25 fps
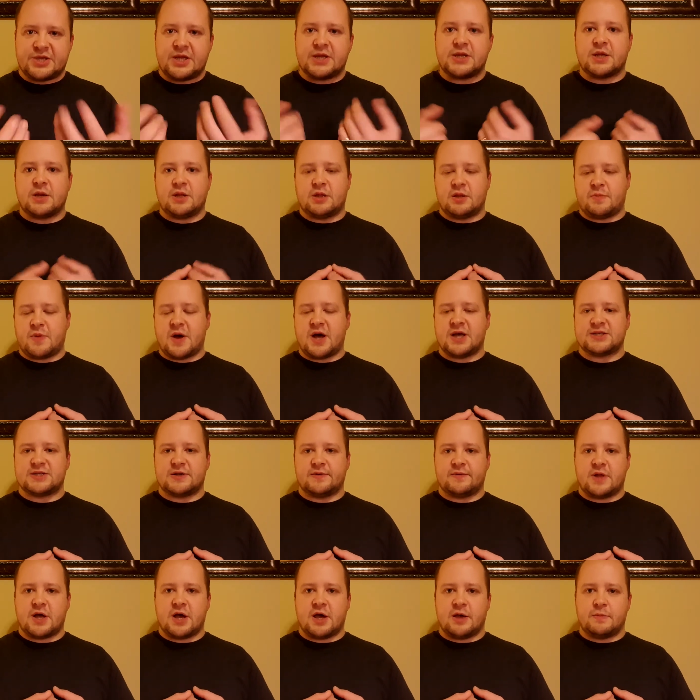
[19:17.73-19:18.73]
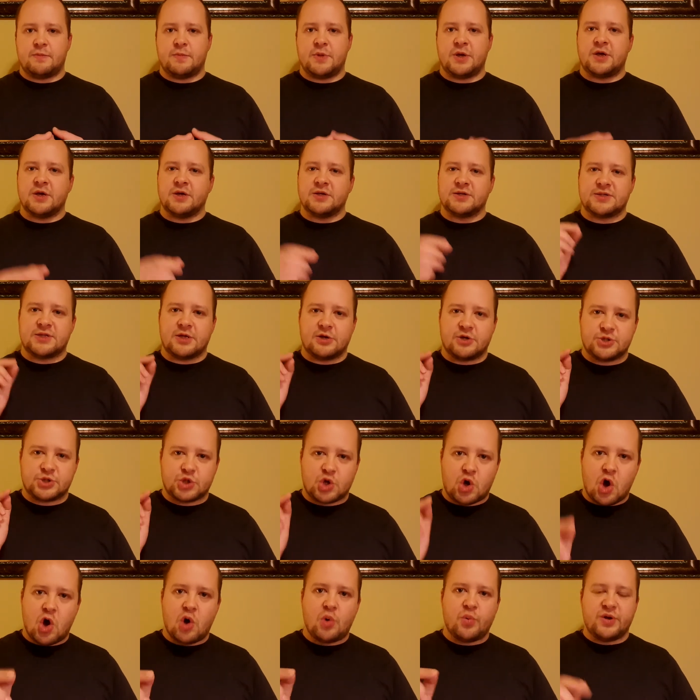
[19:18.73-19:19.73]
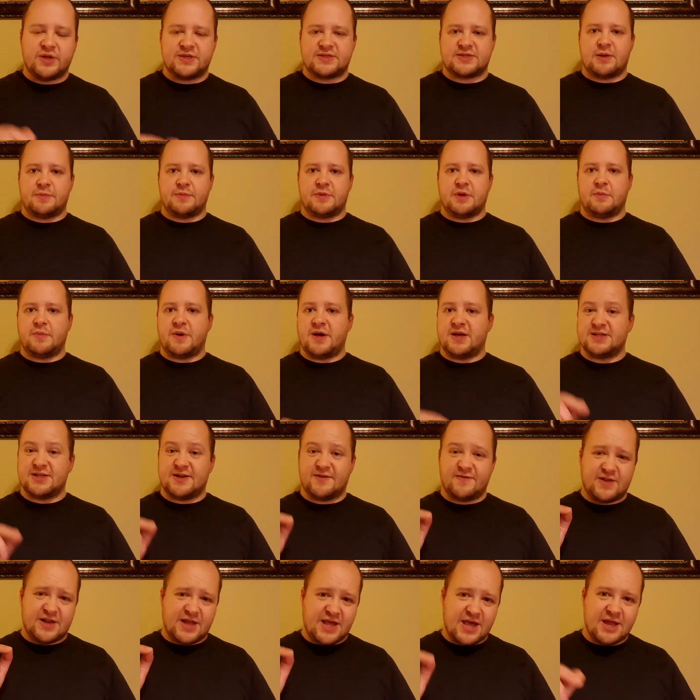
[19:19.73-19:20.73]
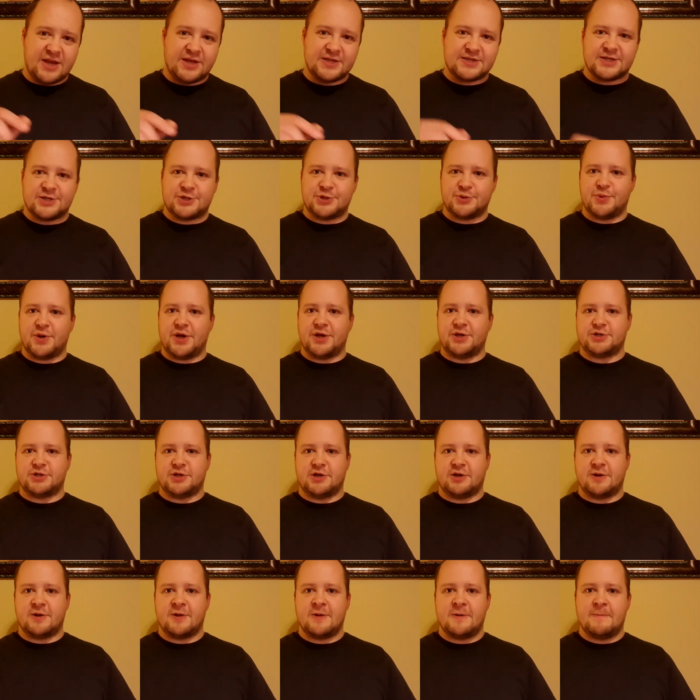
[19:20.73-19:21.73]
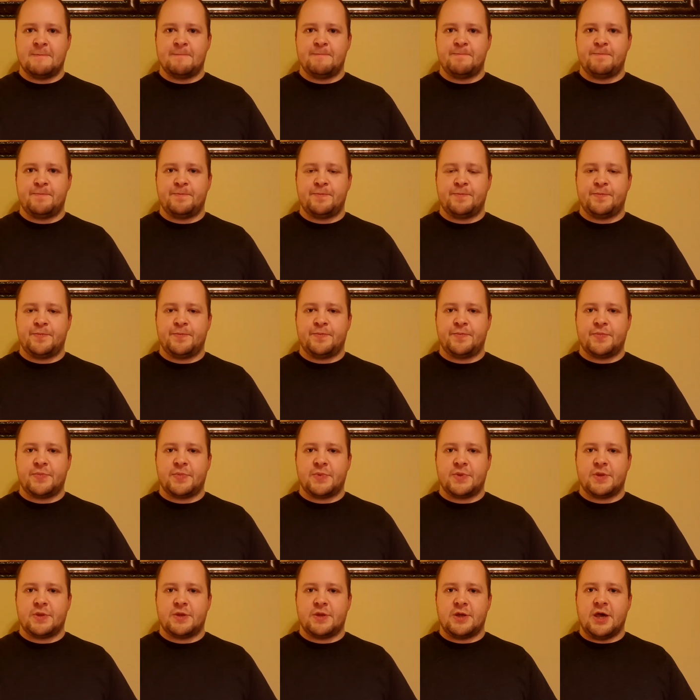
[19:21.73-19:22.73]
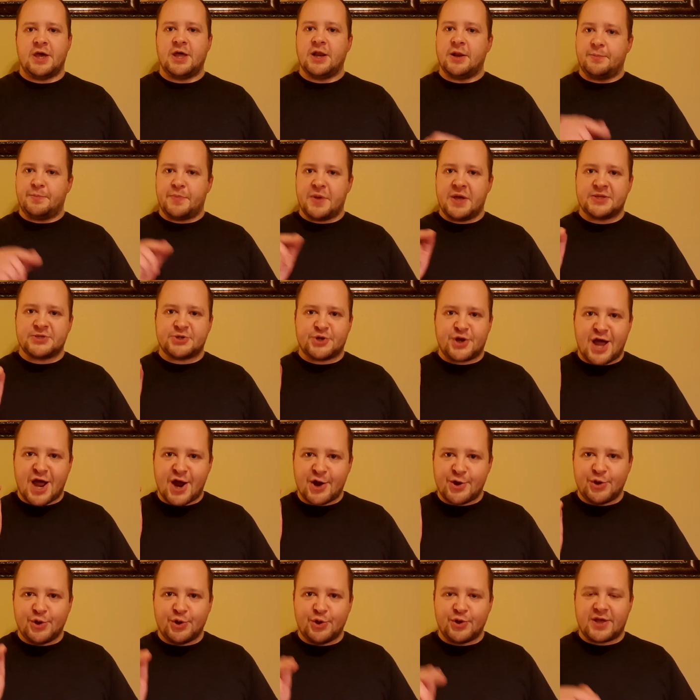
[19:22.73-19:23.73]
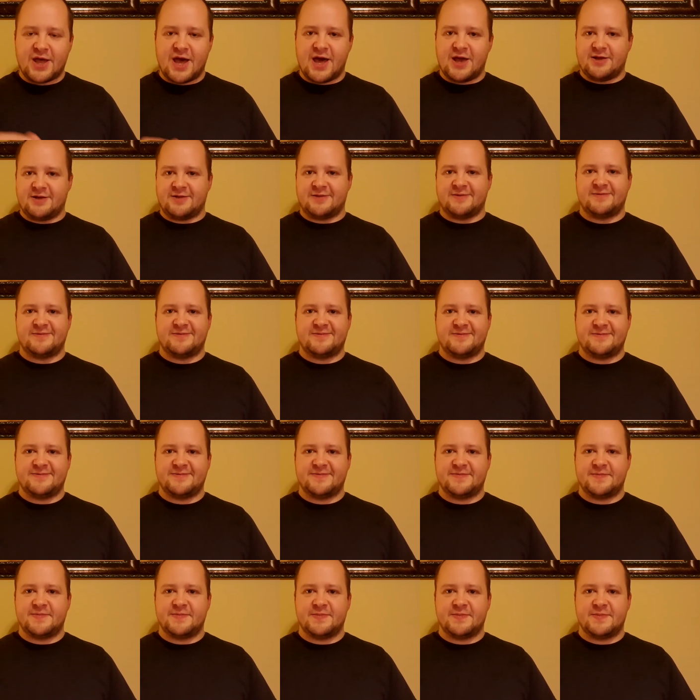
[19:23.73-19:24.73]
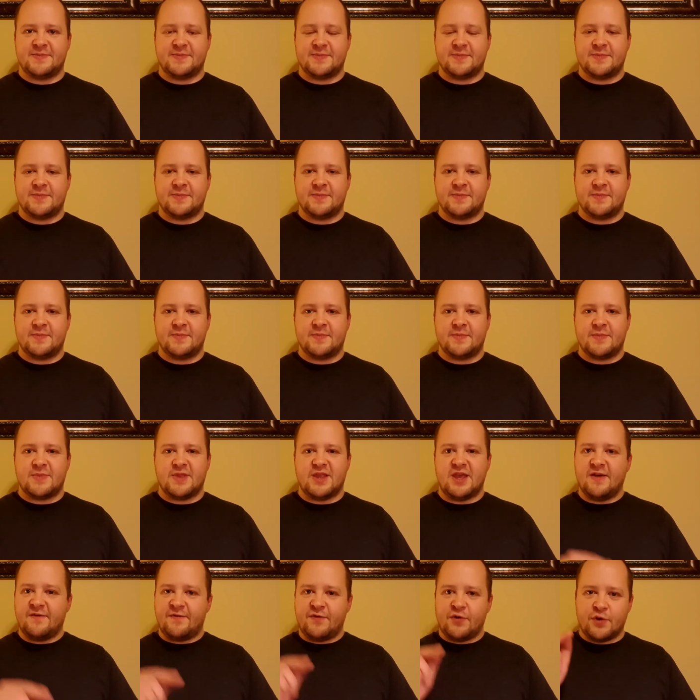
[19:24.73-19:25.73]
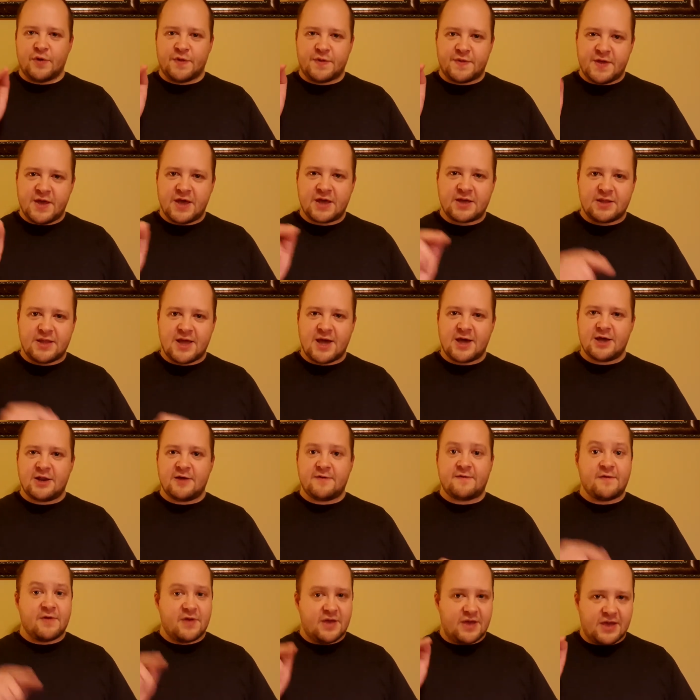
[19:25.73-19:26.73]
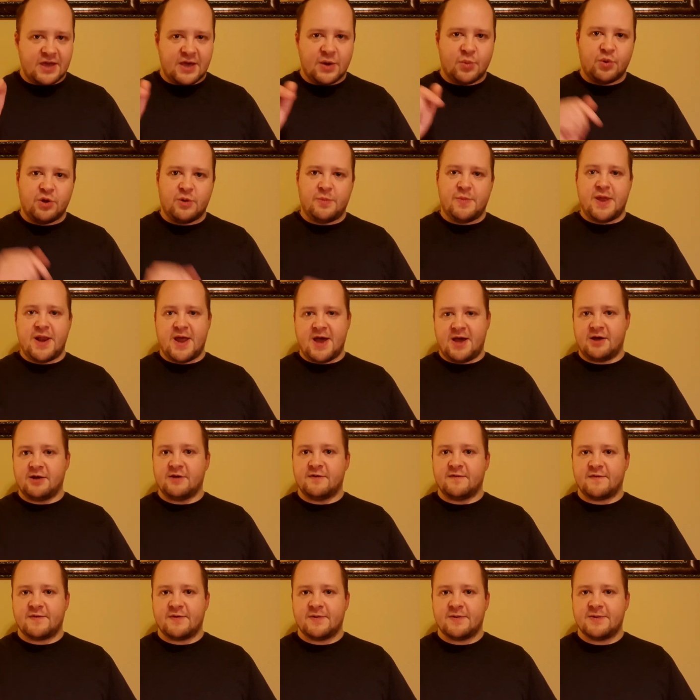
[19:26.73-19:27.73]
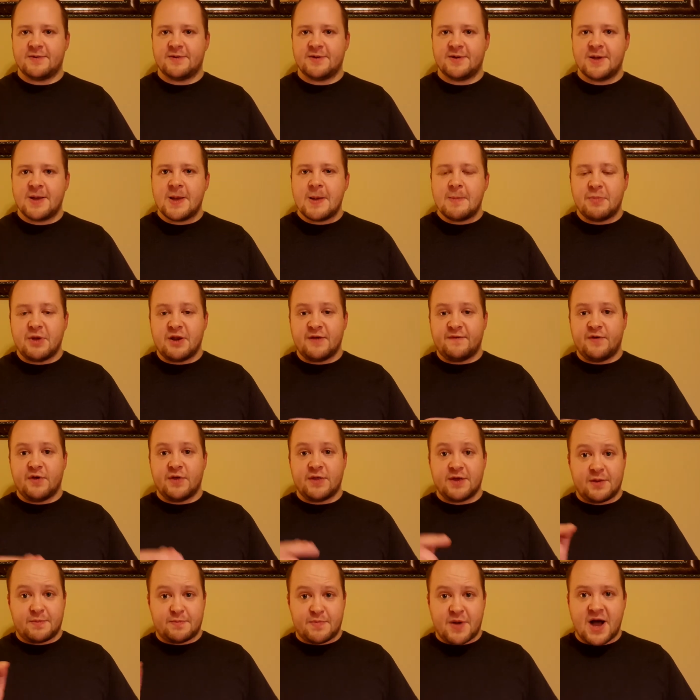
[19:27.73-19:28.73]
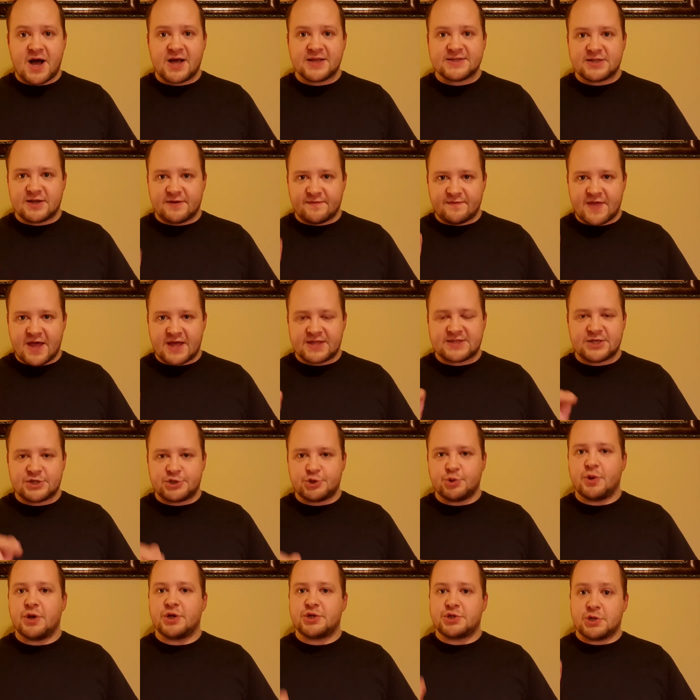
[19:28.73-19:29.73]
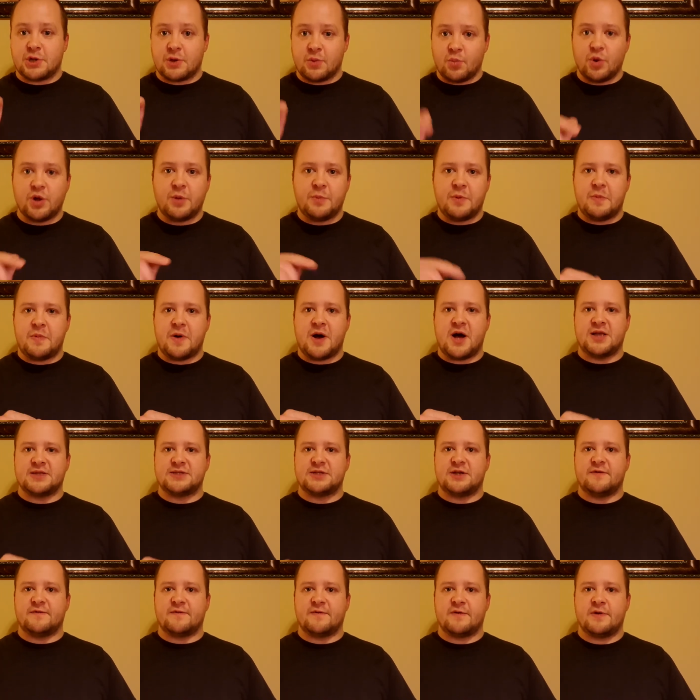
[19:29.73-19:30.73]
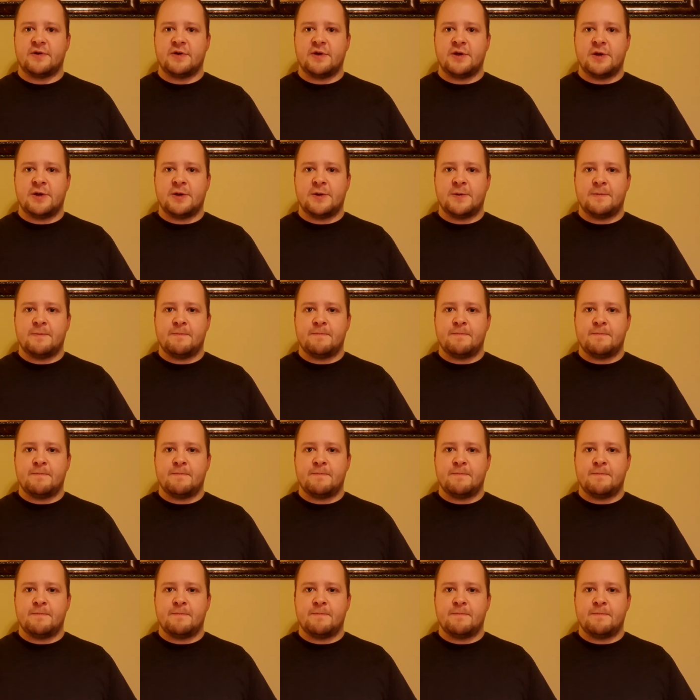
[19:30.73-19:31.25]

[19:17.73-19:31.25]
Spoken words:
present it in the positive light, because there's always something positive in any situation. It depends on how you look at it. If you think negative, it will be negative. But if you think positive, that situation will be positive,